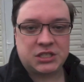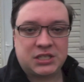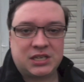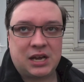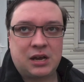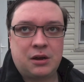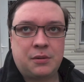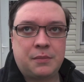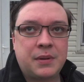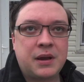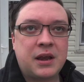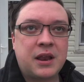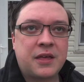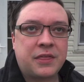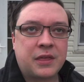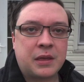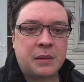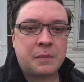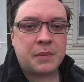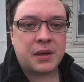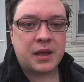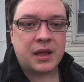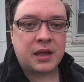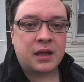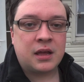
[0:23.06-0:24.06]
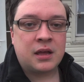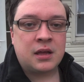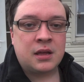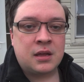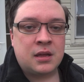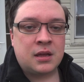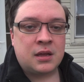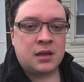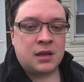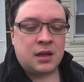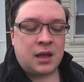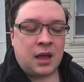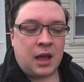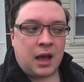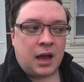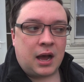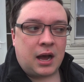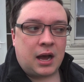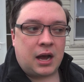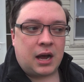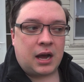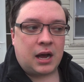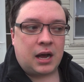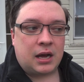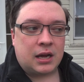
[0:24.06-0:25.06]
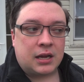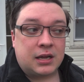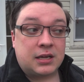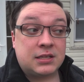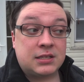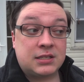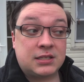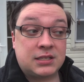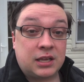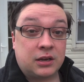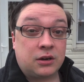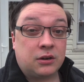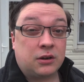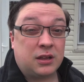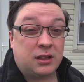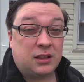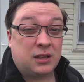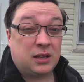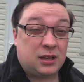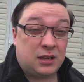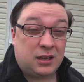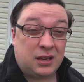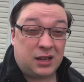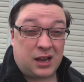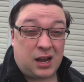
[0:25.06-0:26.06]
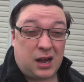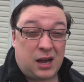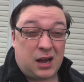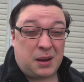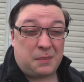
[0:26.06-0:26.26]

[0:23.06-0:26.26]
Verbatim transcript: down, but nothing big. Considering that, like,